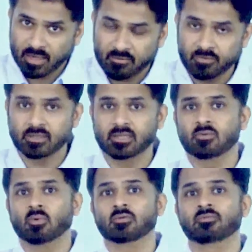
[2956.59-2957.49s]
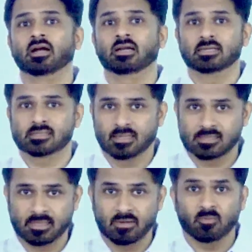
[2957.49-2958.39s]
everything what we are discussing,